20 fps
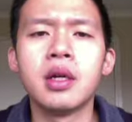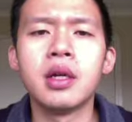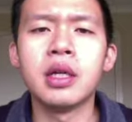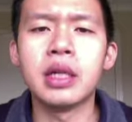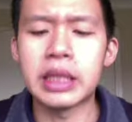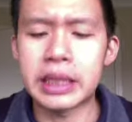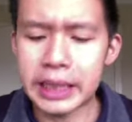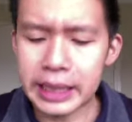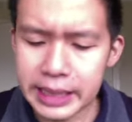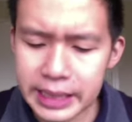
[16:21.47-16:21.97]

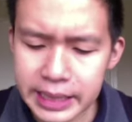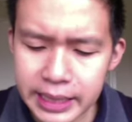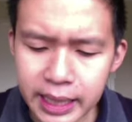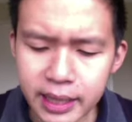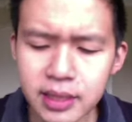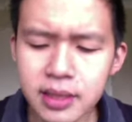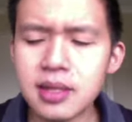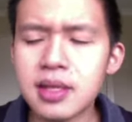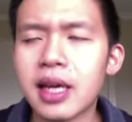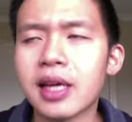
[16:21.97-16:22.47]
Success
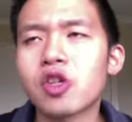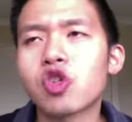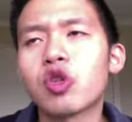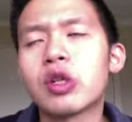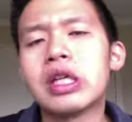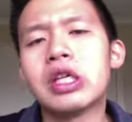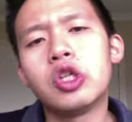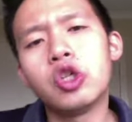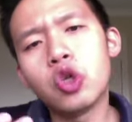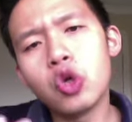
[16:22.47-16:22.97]
is actually
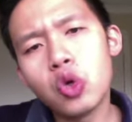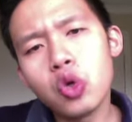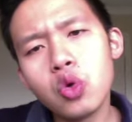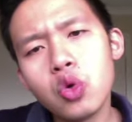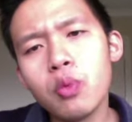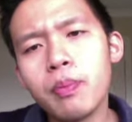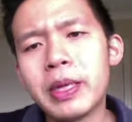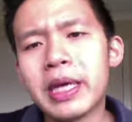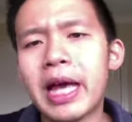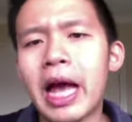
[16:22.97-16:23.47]
you
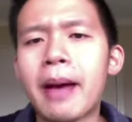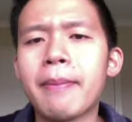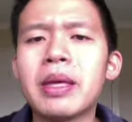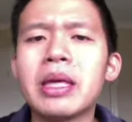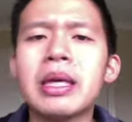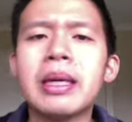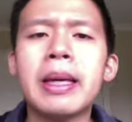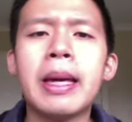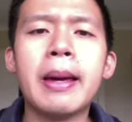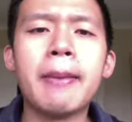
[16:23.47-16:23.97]

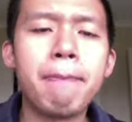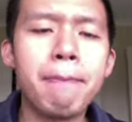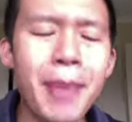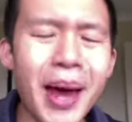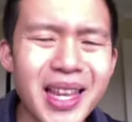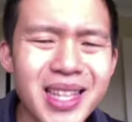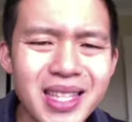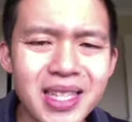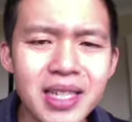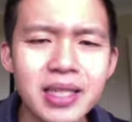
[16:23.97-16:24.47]
becoming
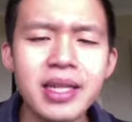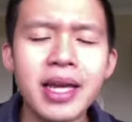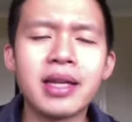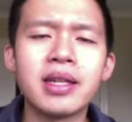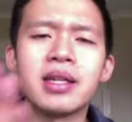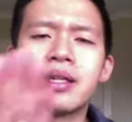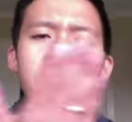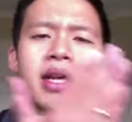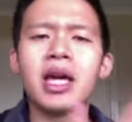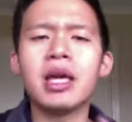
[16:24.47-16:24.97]
better than the
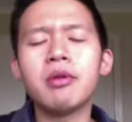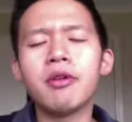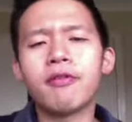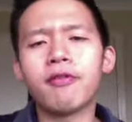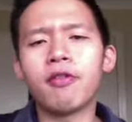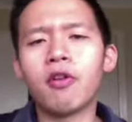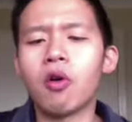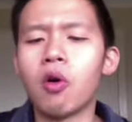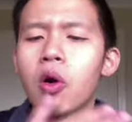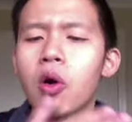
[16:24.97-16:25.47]
day
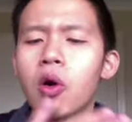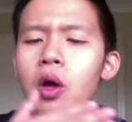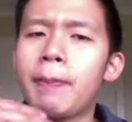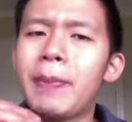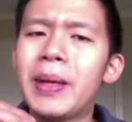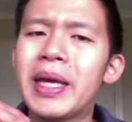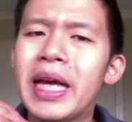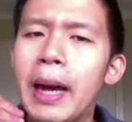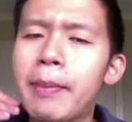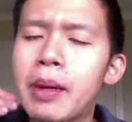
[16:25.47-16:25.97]
before,
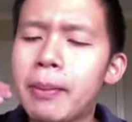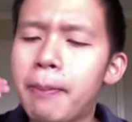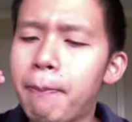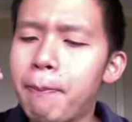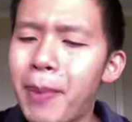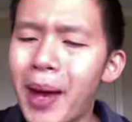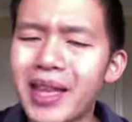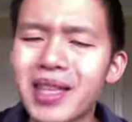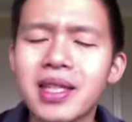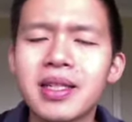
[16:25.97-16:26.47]
becoming
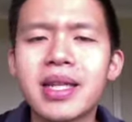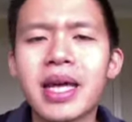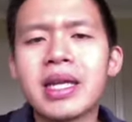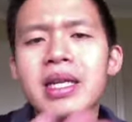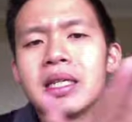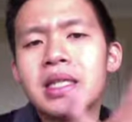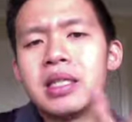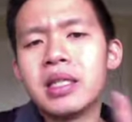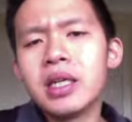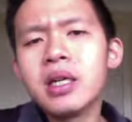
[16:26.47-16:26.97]
better than the
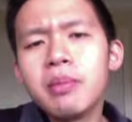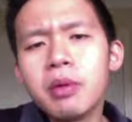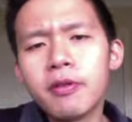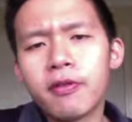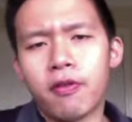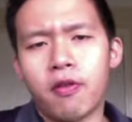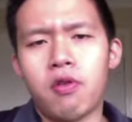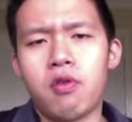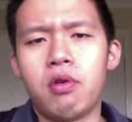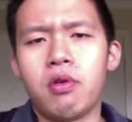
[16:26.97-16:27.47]
year
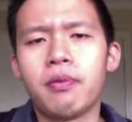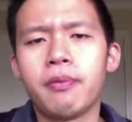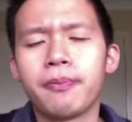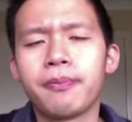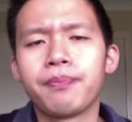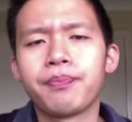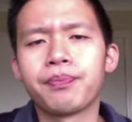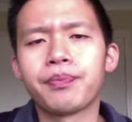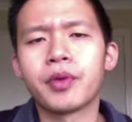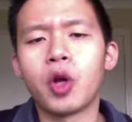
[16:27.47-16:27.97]
before,
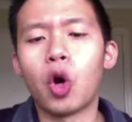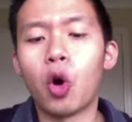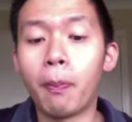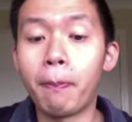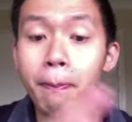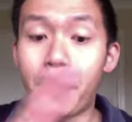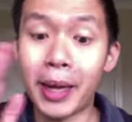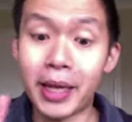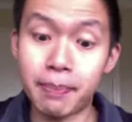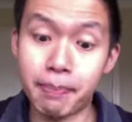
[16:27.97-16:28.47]
or
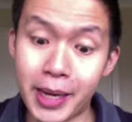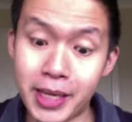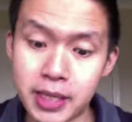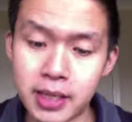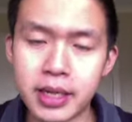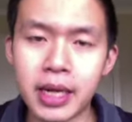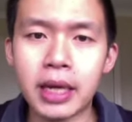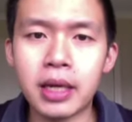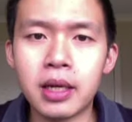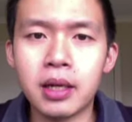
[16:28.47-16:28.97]
bet better
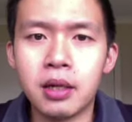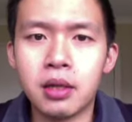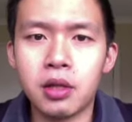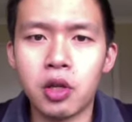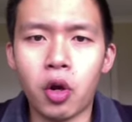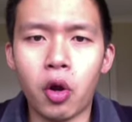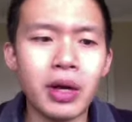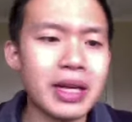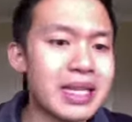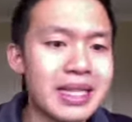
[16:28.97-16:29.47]
than, you
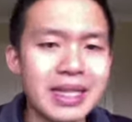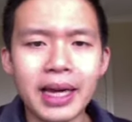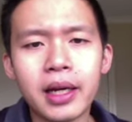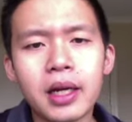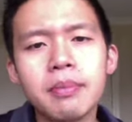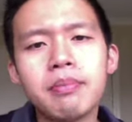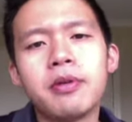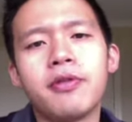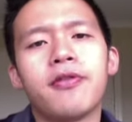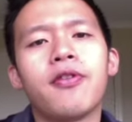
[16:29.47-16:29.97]
know, a second
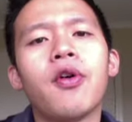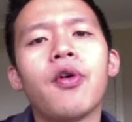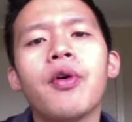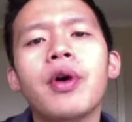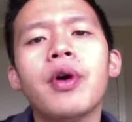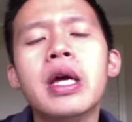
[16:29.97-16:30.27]
before.